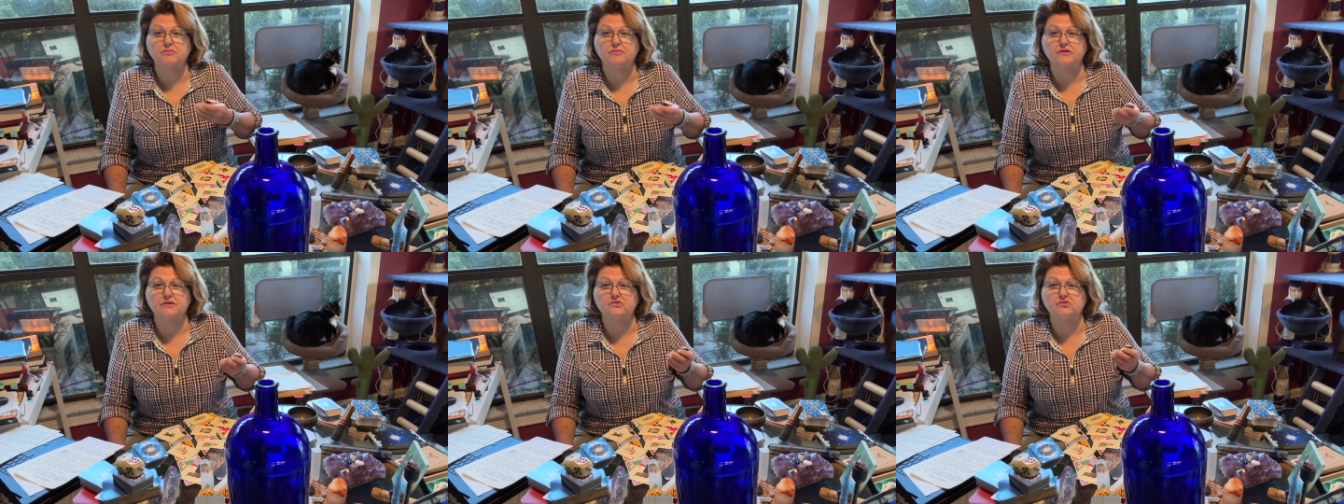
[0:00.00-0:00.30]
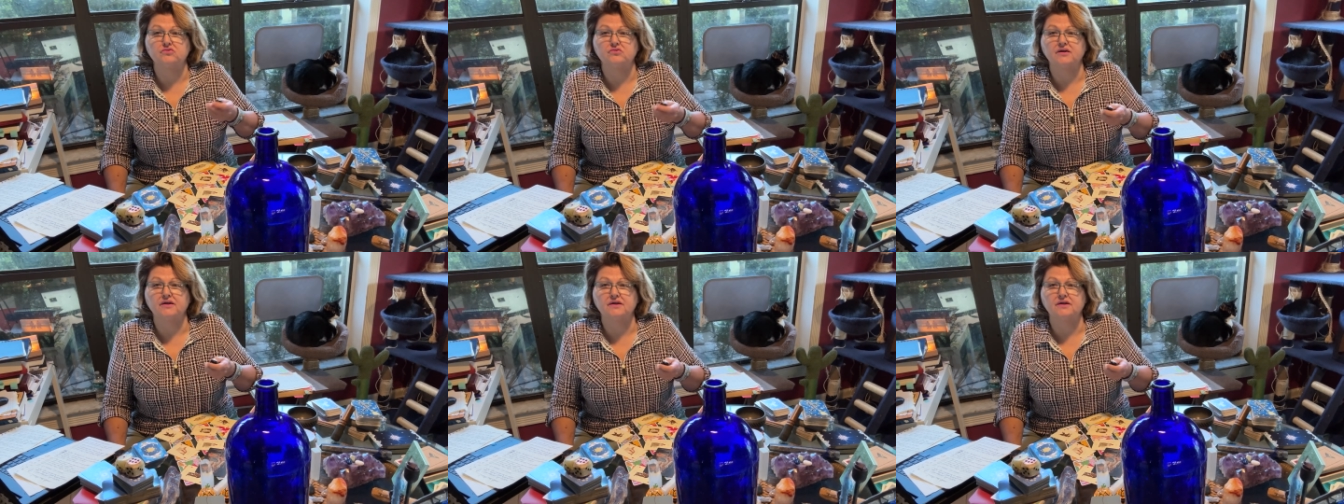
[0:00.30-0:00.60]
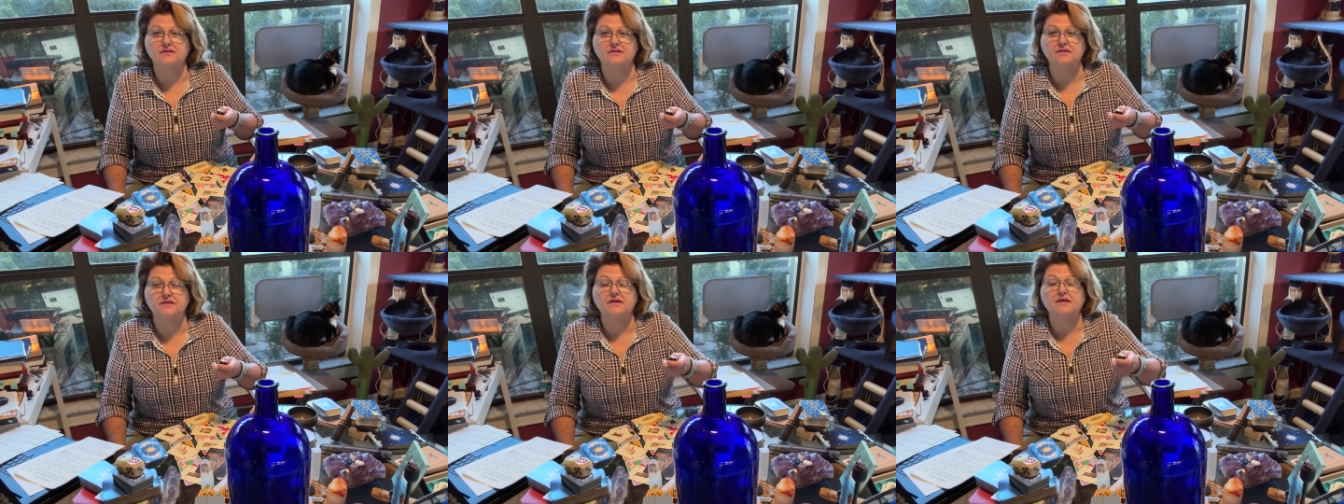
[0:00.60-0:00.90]
me
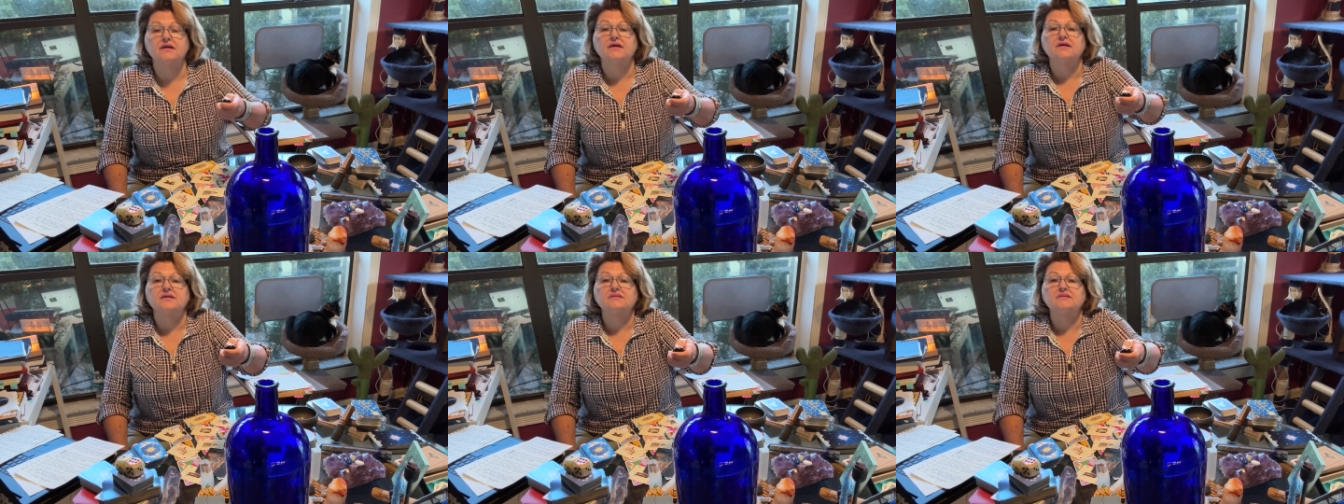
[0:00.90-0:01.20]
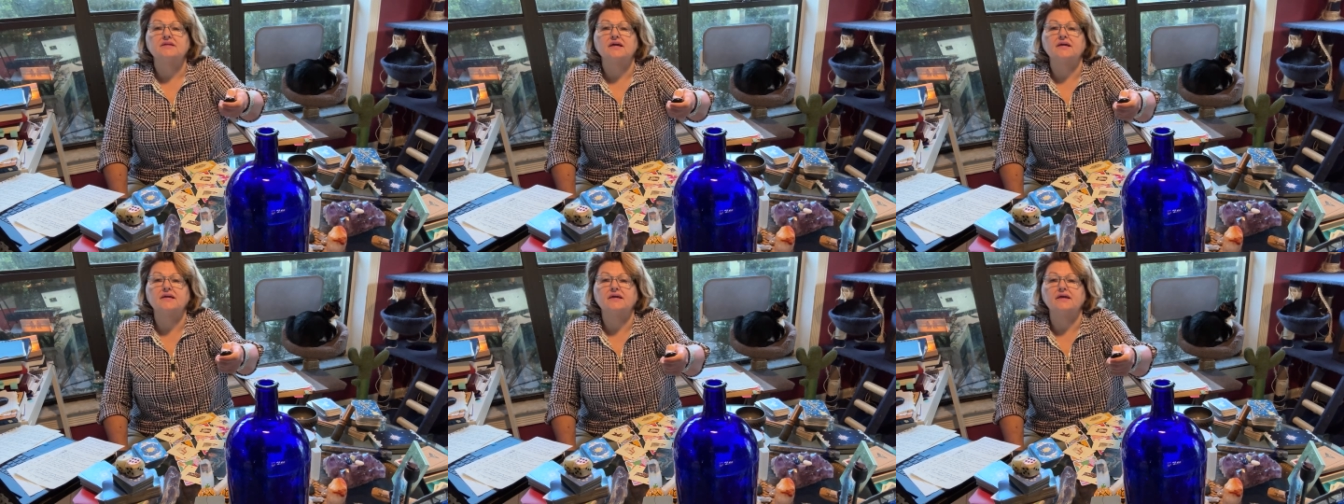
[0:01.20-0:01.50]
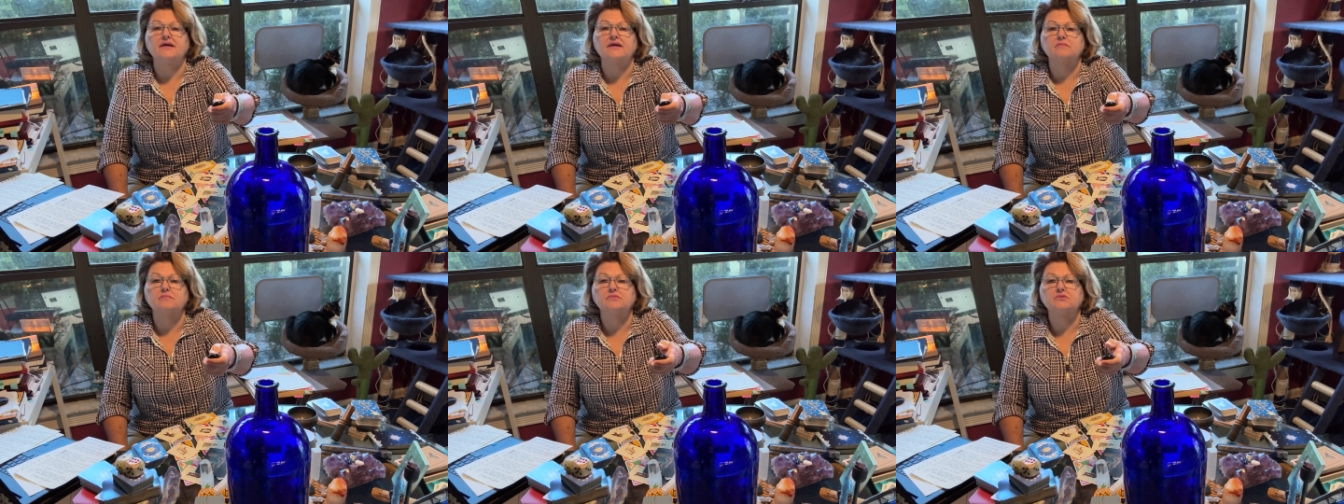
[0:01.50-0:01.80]
directly. Take
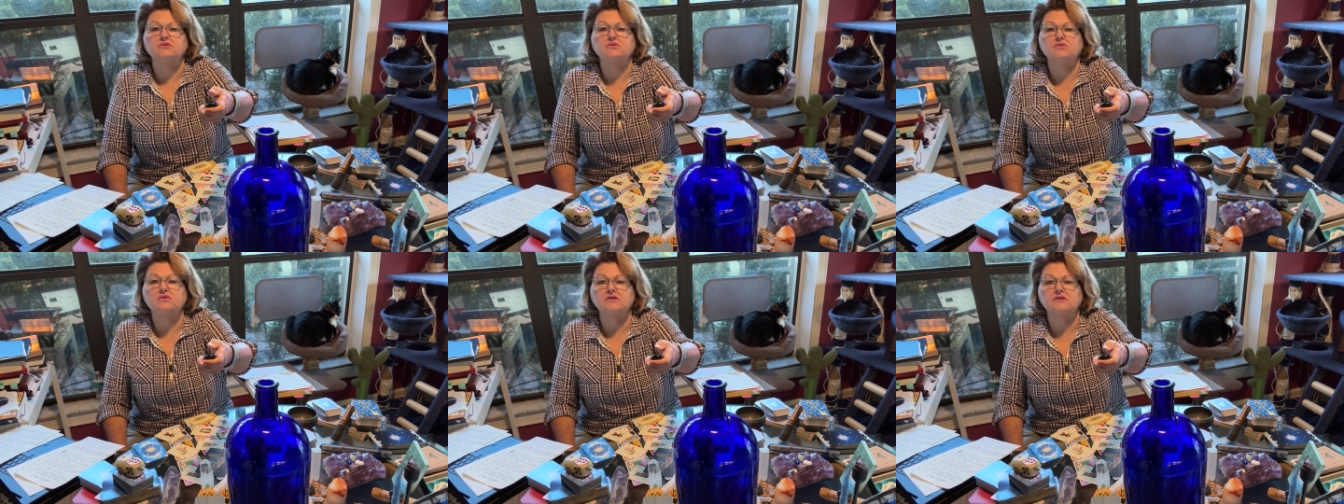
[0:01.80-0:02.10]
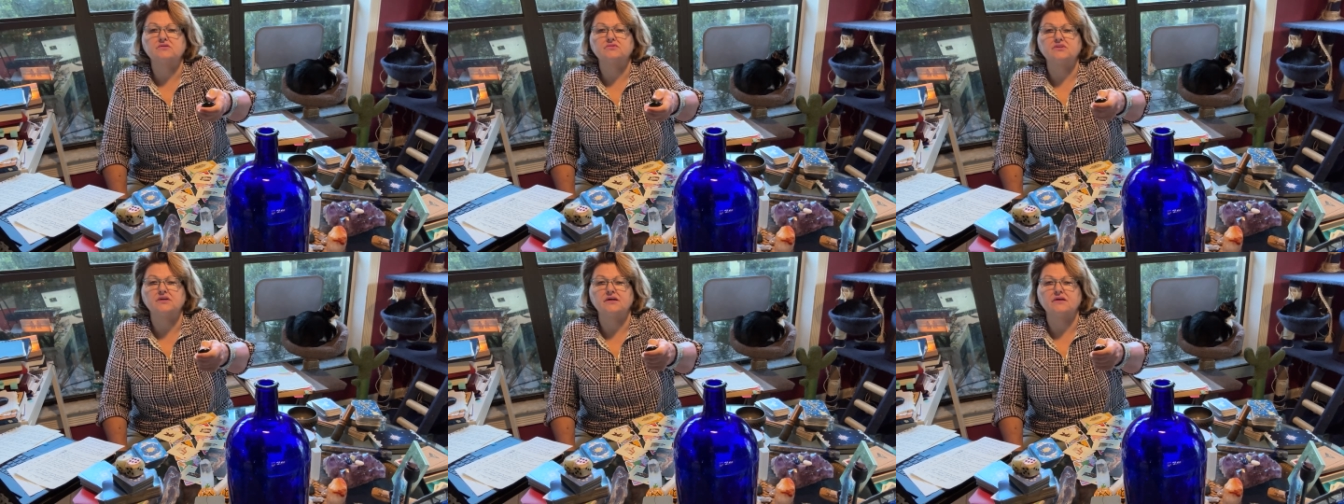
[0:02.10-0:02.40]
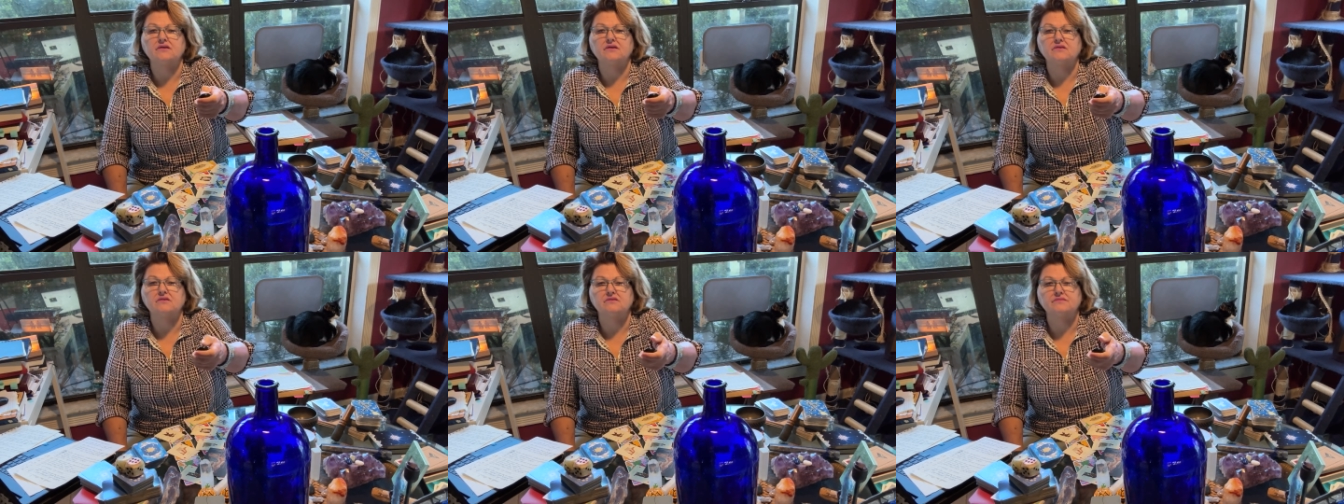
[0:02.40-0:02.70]
care. Blue Hill
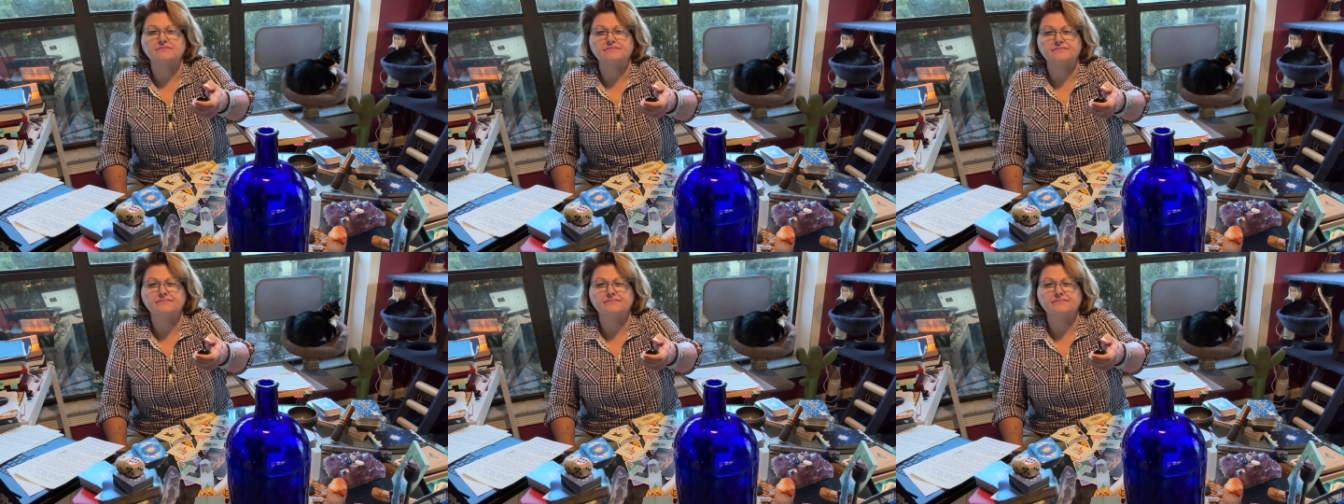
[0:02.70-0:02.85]
Tarot.